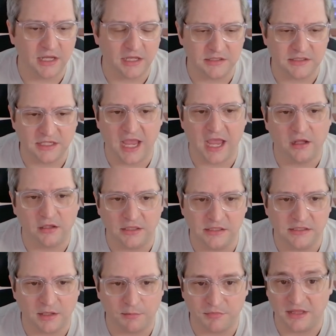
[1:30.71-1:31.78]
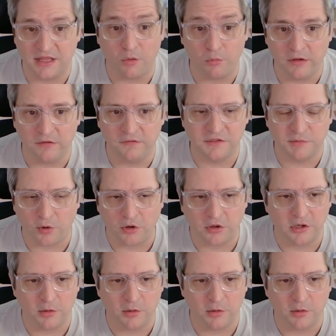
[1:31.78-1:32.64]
and scale is something that we've spoken